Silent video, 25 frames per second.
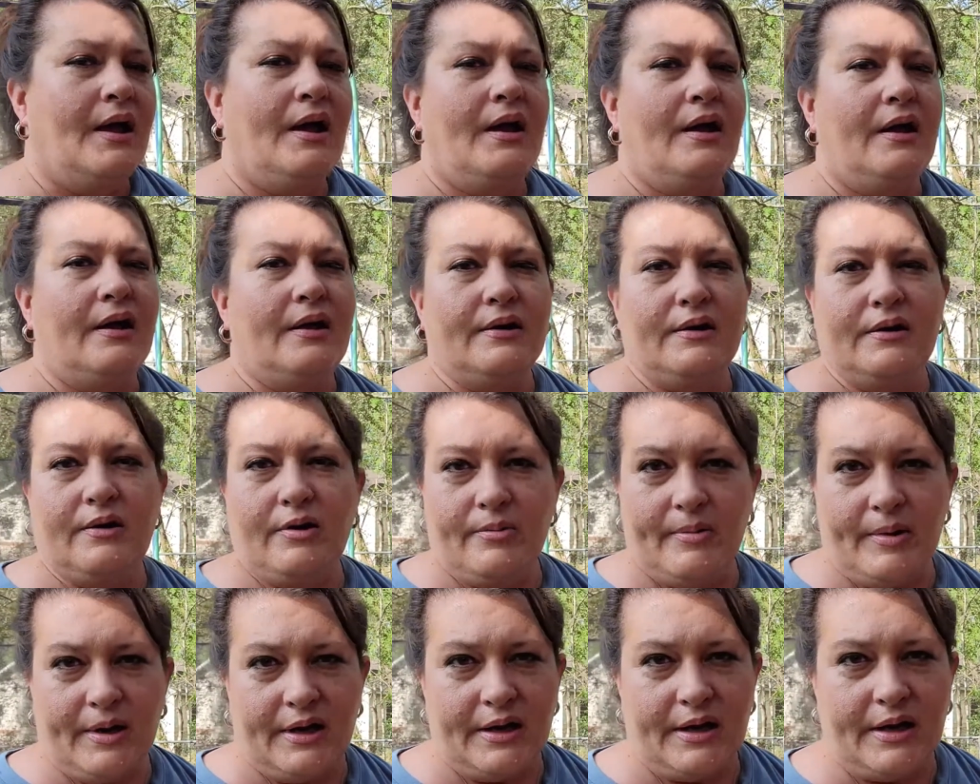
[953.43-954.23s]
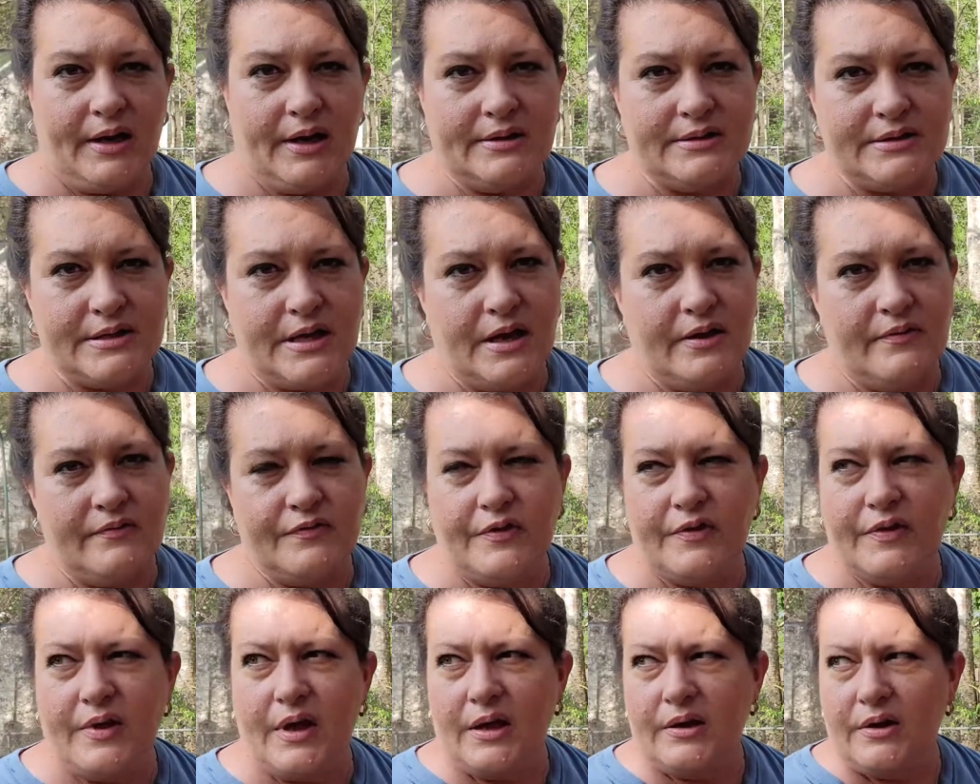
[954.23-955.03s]
Ain't nobody got time for
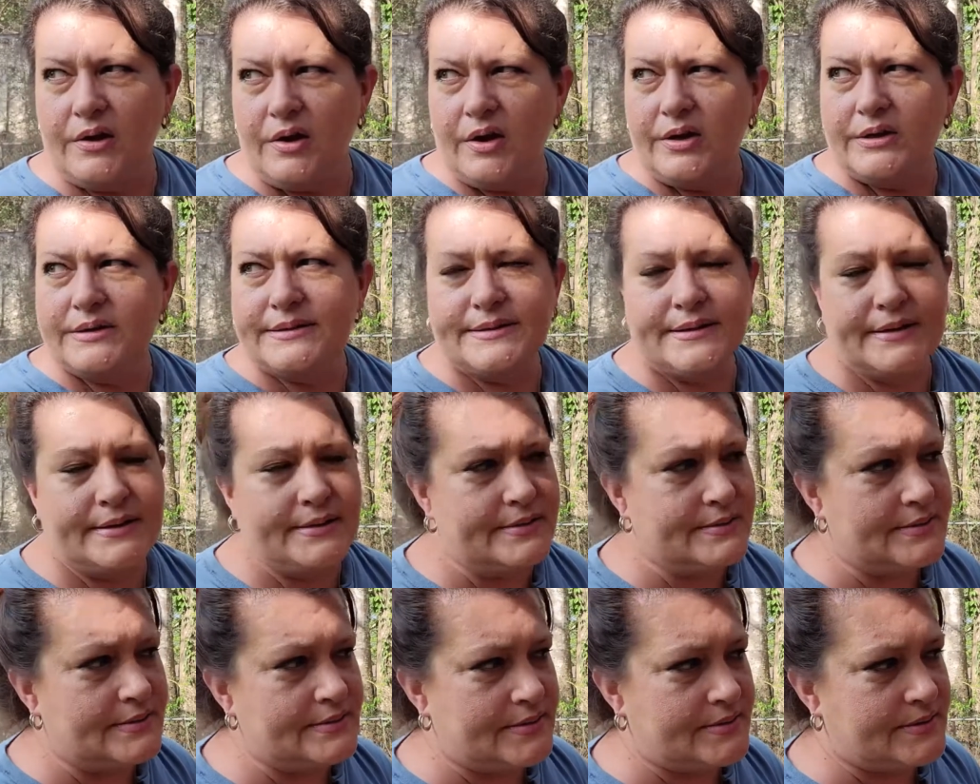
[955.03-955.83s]
that nonsense.